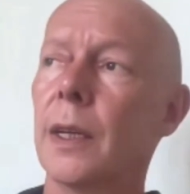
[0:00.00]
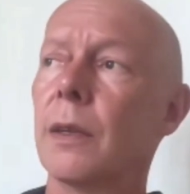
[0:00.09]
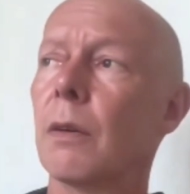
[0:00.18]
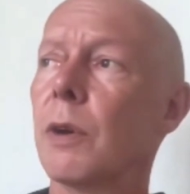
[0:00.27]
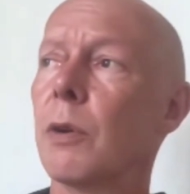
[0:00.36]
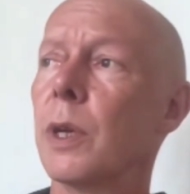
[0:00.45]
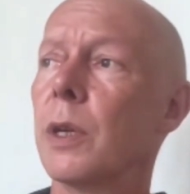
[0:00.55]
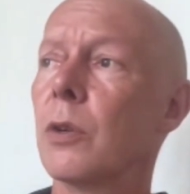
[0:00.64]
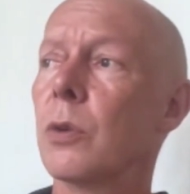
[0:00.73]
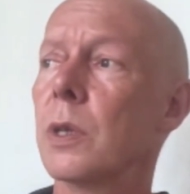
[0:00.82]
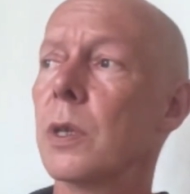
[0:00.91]
There are very
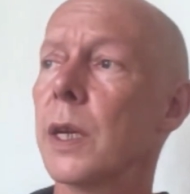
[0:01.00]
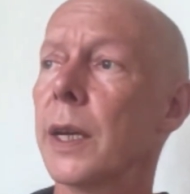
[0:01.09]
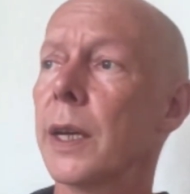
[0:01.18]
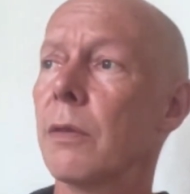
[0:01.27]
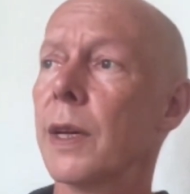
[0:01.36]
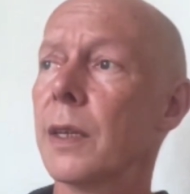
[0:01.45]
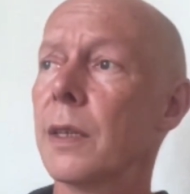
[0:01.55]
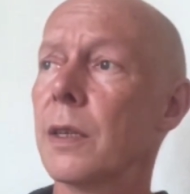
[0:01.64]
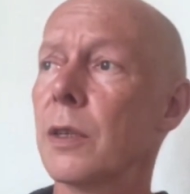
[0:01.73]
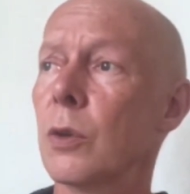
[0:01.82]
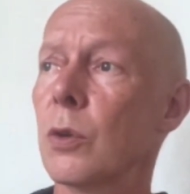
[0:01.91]
interesting
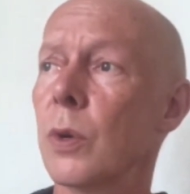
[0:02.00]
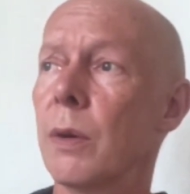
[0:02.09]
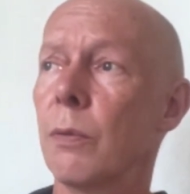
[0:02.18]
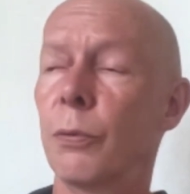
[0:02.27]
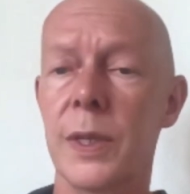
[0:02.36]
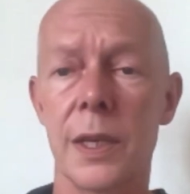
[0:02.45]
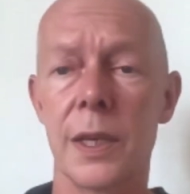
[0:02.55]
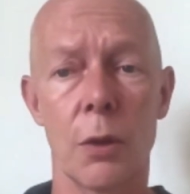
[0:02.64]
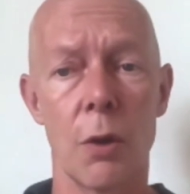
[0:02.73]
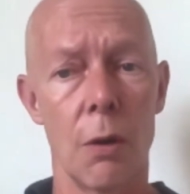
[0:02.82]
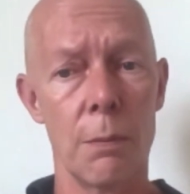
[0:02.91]
advances also in
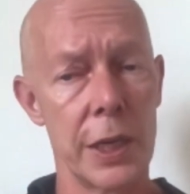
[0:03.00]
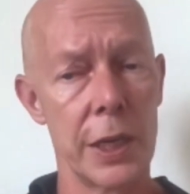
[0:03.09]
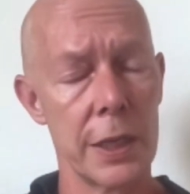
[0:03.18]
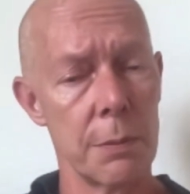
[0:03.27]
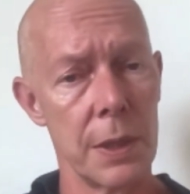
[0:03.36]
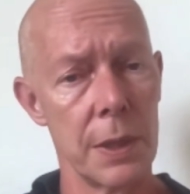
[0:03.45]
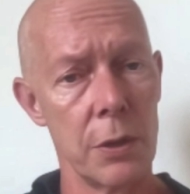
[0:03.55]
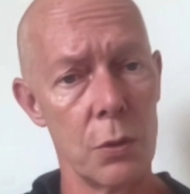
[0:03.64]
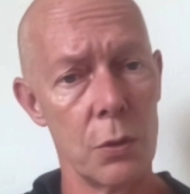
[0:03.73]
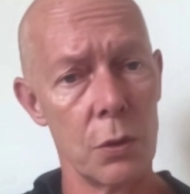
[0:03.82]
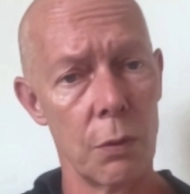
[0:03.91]
physical objects being
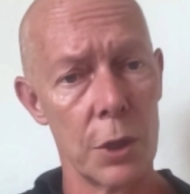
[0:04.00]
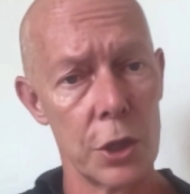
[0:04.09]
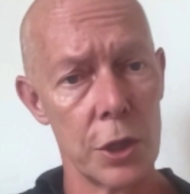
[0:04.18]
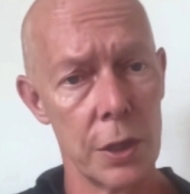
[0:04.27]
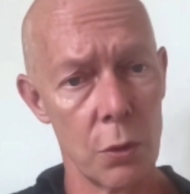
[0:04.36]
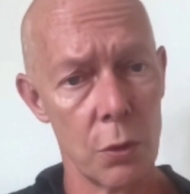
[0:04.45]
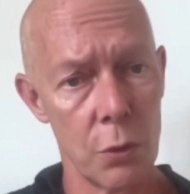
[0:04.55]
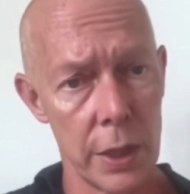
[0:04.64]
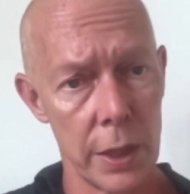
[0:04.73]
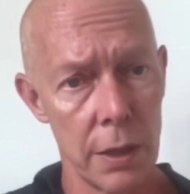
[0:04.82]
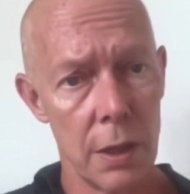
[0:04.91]
used for machine
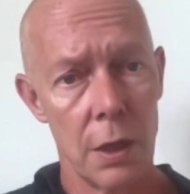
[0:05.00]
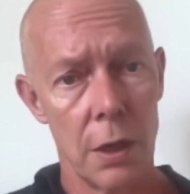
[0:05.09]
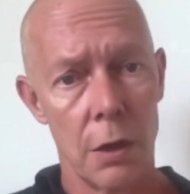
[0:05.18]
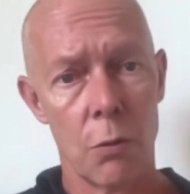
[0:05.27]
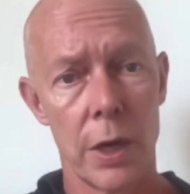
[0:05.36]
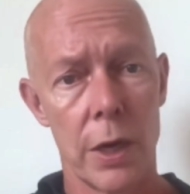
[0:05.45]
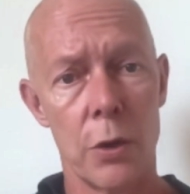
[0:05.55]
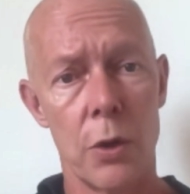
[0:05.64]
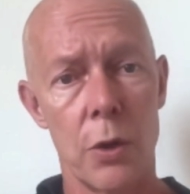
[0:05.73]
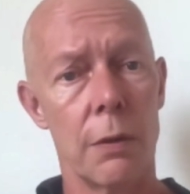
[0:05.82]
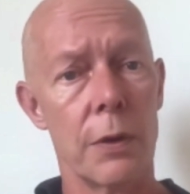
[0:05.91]
learning, where
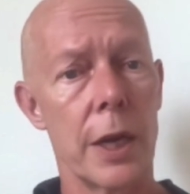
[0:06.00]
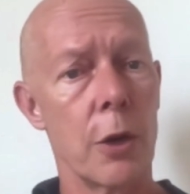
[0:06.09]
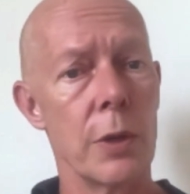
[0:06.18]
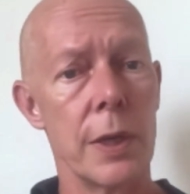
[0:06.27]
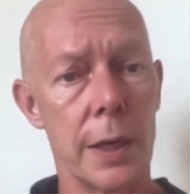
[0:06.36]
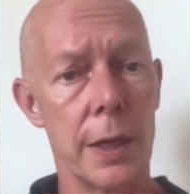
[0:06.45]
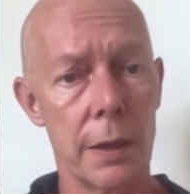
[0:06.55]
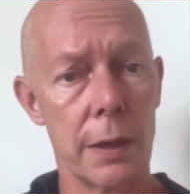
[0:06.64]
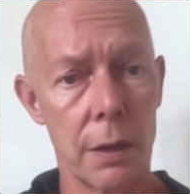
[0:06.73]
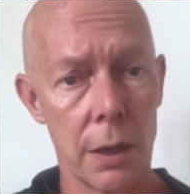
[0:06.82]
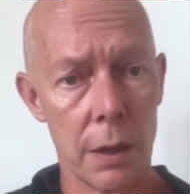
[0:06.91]
you have chaotic
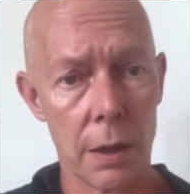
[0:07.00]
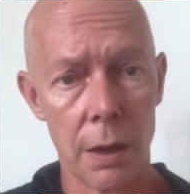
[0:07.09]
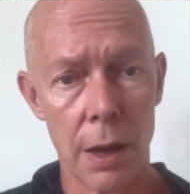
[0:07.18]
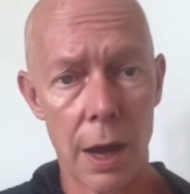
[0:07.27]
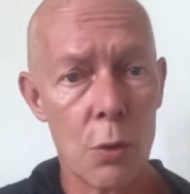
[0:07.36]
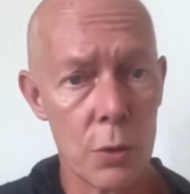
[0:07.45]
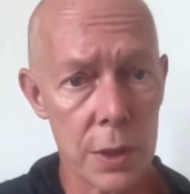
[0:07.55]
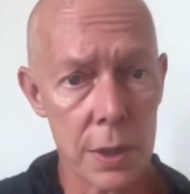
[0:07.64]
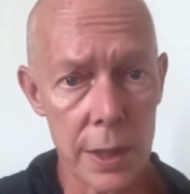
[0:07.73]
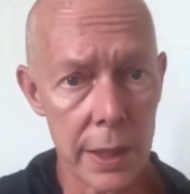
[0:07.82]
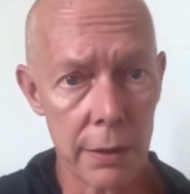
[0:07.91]

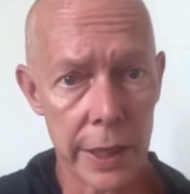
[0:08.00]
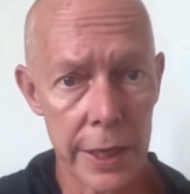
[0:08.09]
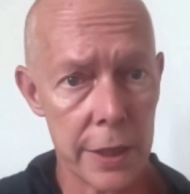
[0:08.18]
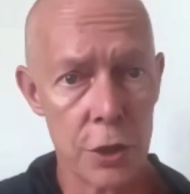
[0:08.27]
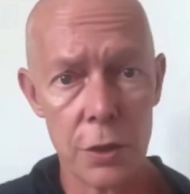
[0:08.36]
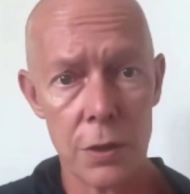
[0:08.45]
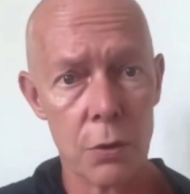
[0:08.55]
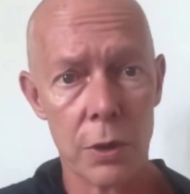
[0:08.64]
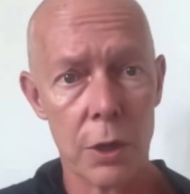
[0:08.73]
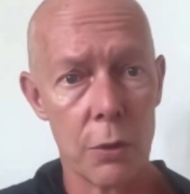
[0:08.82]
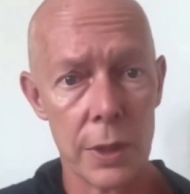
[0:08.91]
acoustic cages
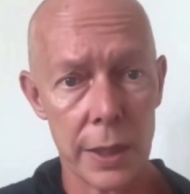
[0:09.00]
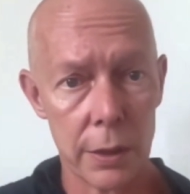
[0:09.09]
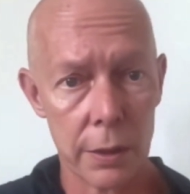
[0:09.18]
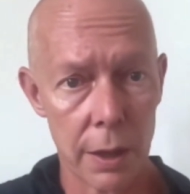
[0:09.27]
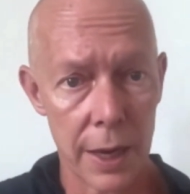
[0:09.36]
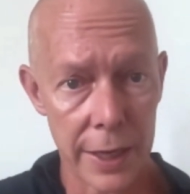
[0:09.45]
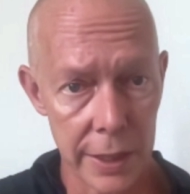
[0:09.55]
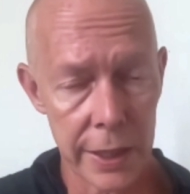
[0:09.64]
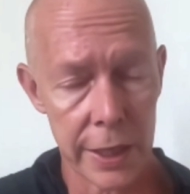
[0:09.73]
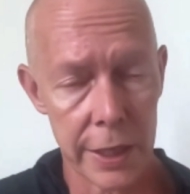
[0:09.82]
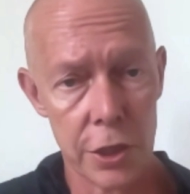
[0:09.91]
or chaotic light
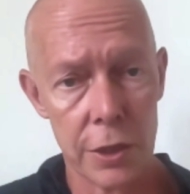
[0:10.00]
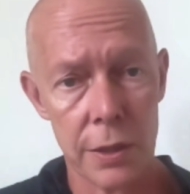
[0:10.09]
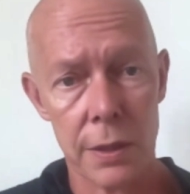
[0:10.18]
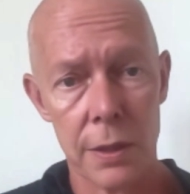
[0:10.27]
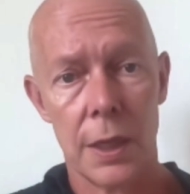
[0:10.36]
cages,